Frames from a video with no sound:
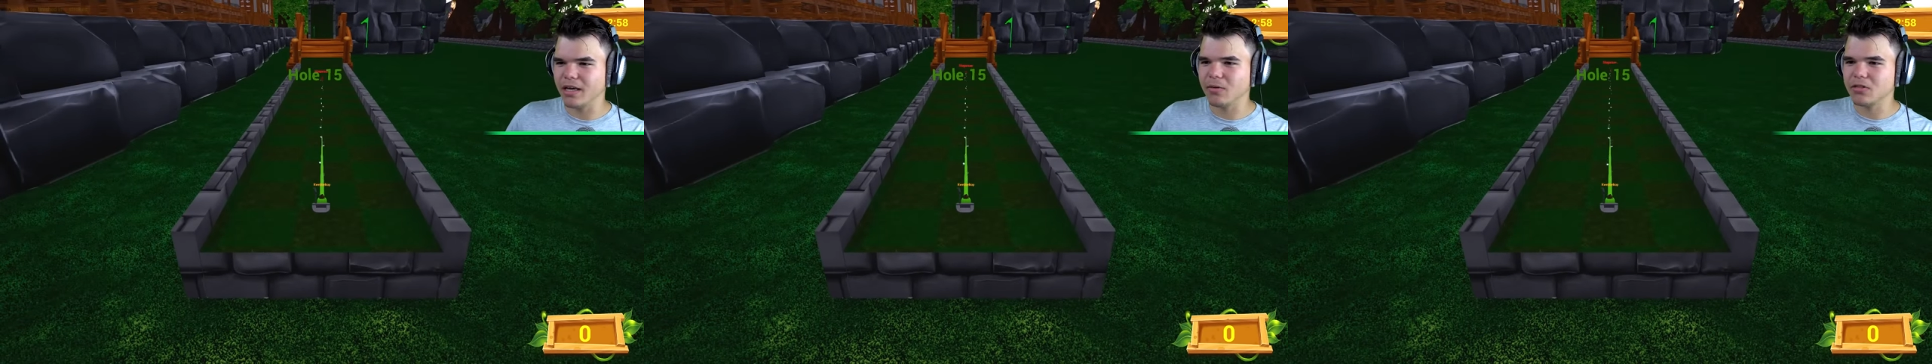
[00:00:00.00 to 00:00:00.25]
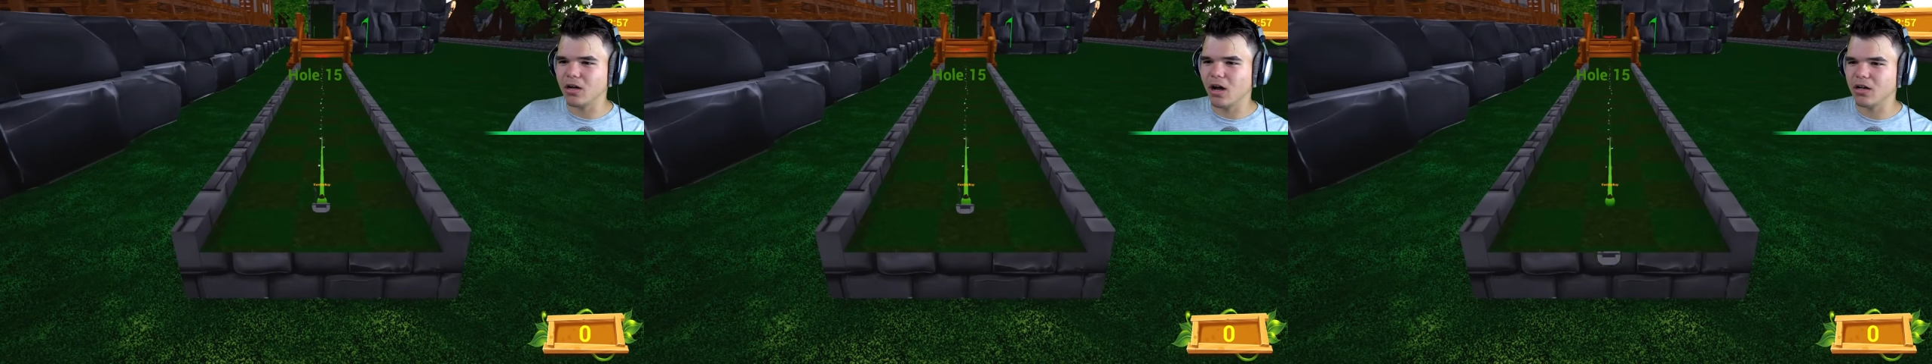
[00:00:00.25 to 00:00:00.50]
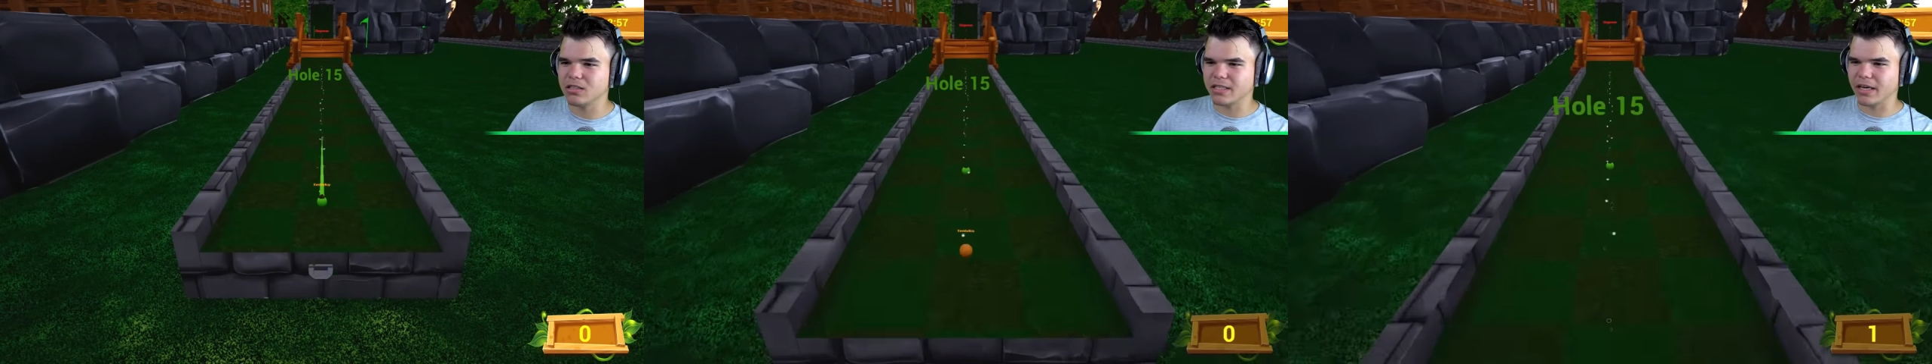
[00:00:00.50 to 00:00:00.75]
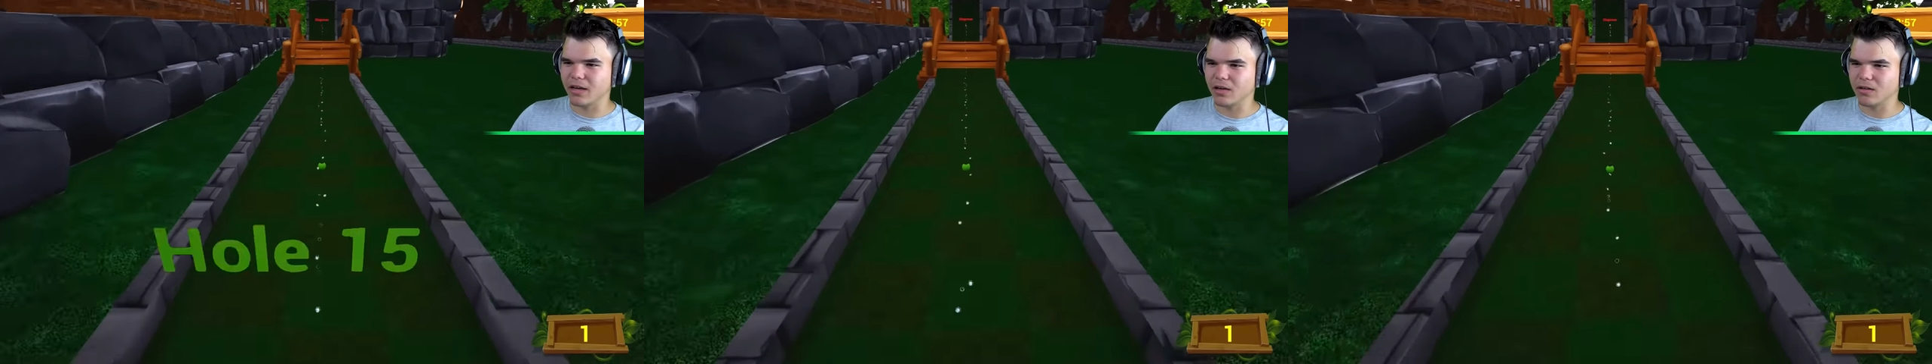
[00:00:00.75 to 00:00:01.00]
It was yeah, all
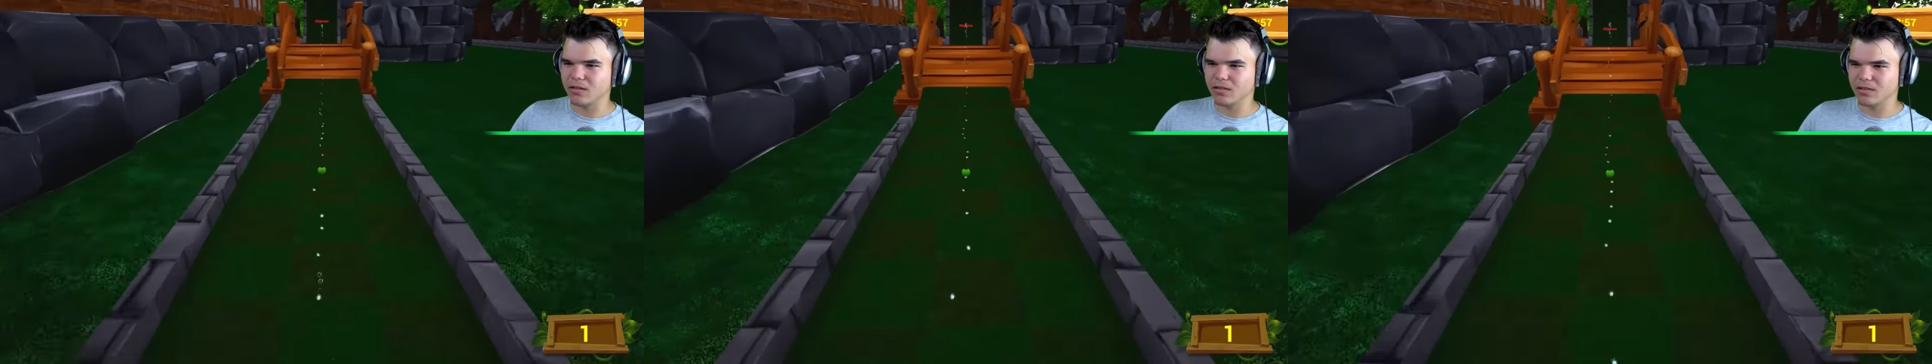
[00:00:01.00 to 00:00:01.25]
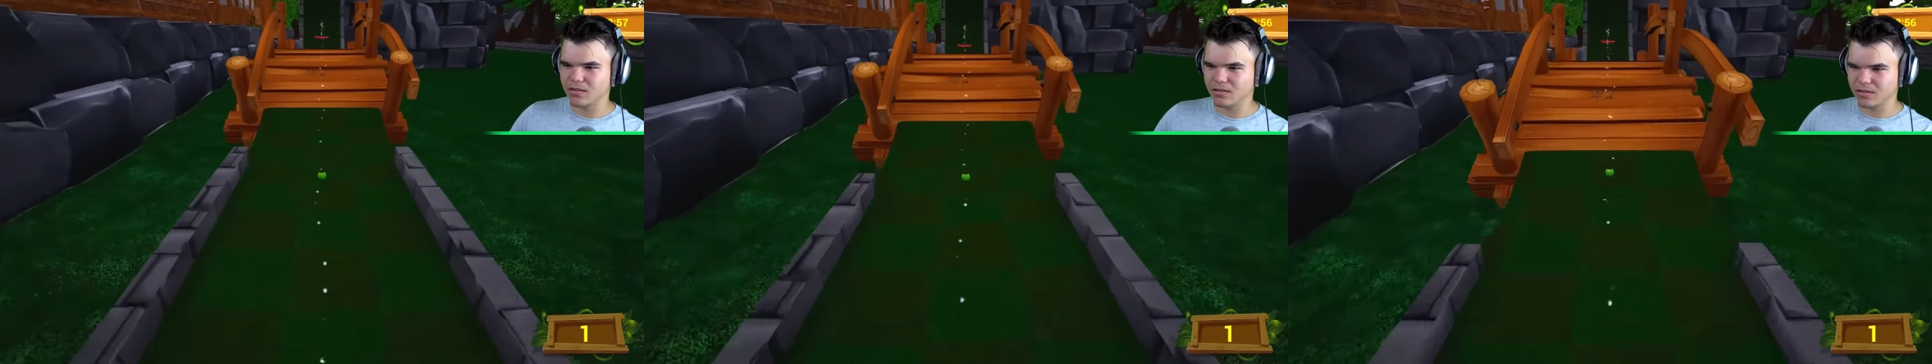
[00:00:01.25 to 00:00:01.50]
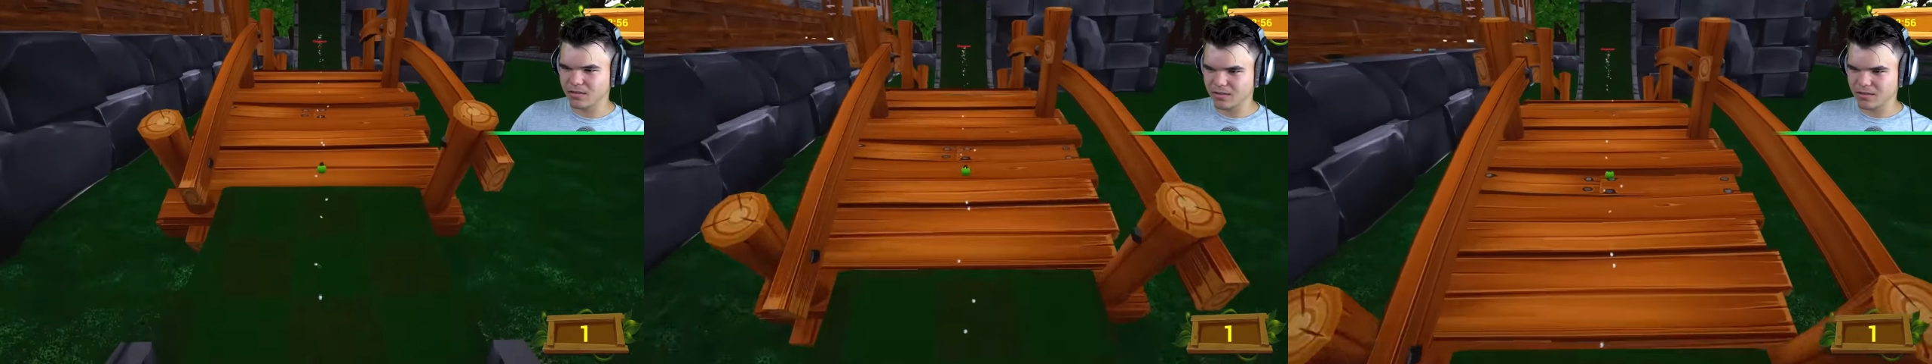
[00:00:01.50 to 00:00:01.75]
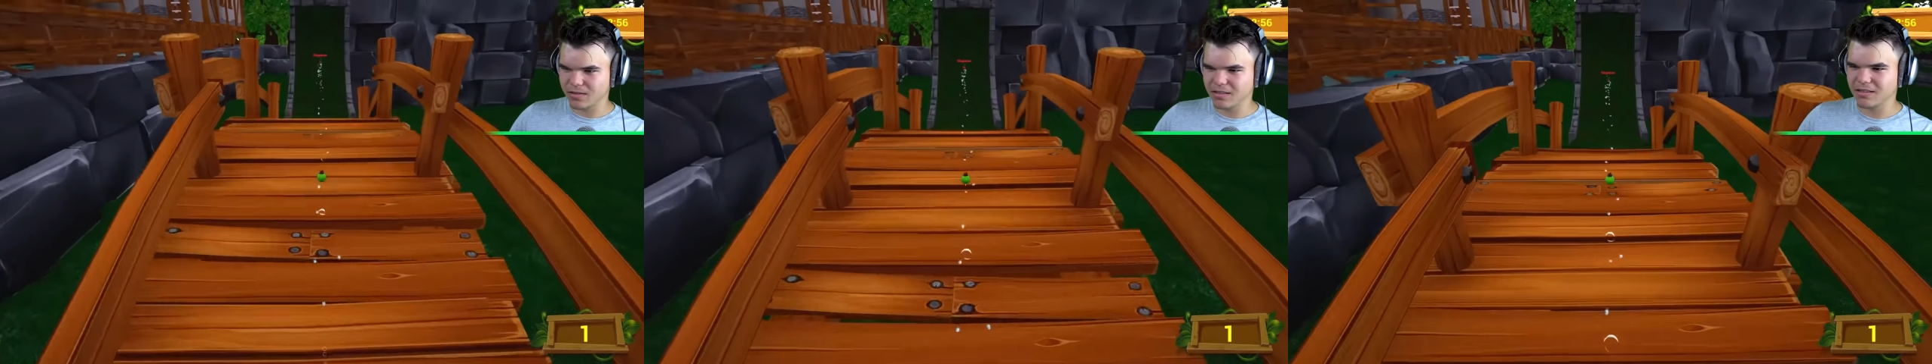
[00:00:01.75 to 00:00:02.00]
skill. riding off of that
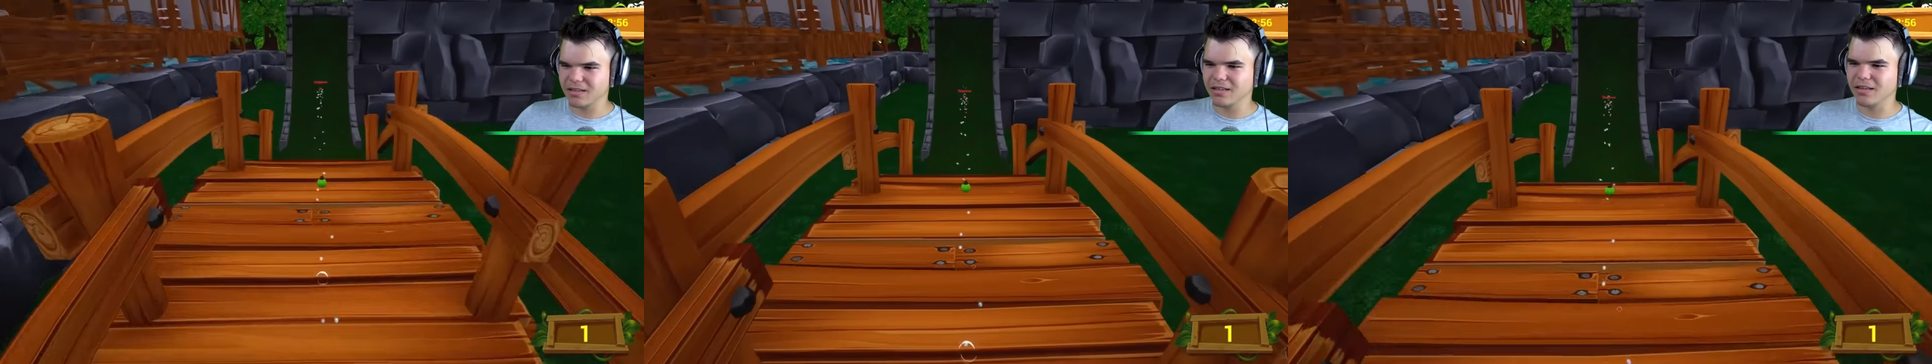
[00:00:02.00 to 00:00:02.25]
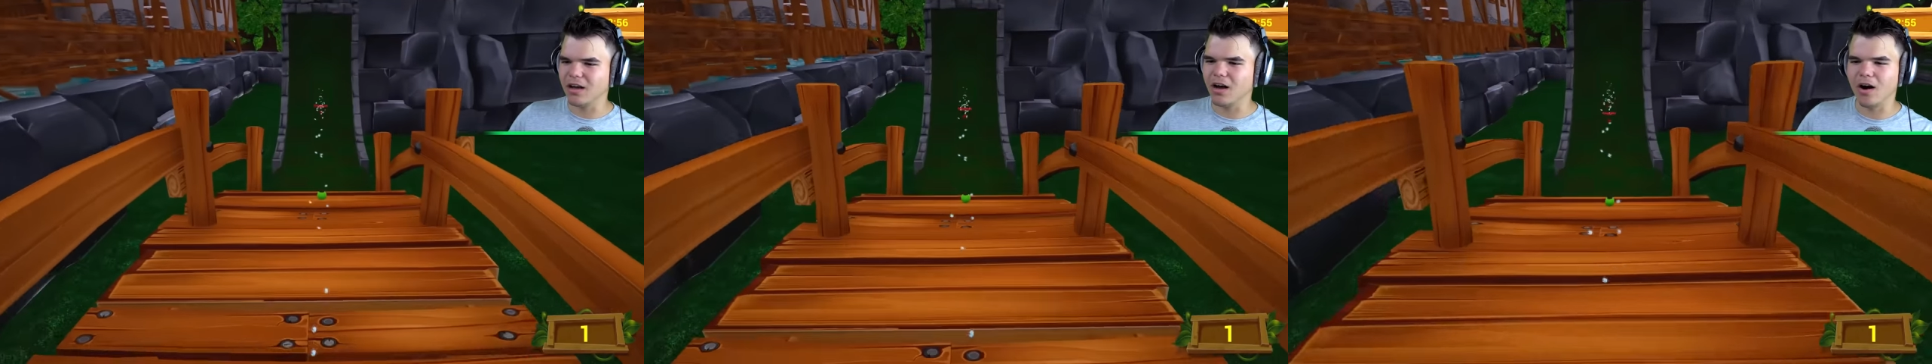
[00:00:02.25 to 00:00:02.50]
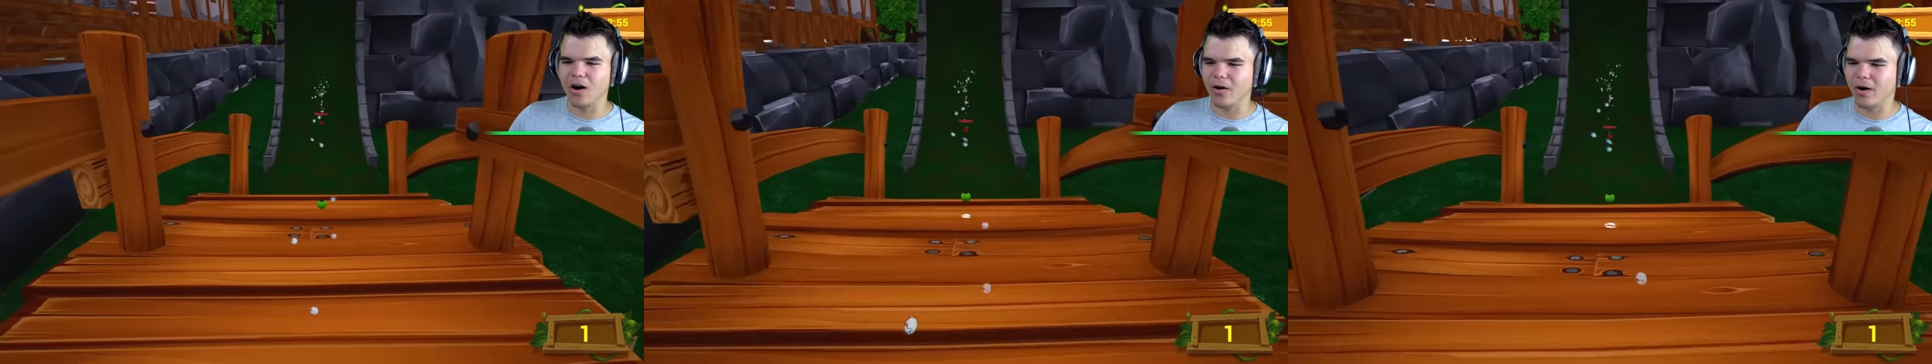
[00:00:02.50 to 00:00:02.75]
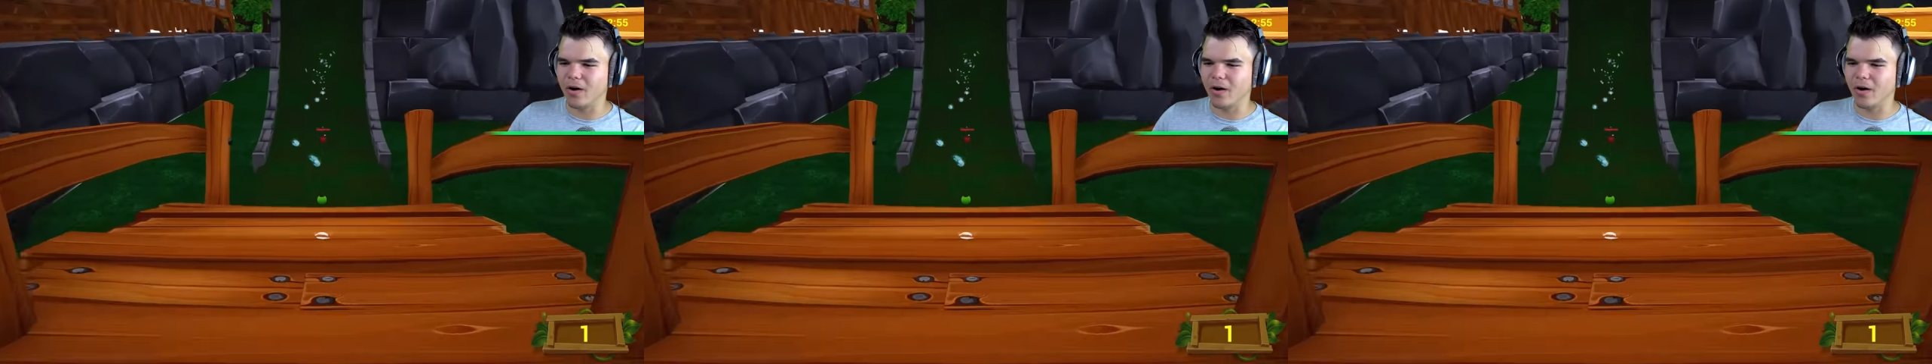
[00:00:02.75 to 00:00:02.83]
luck, Jay. No, yeah,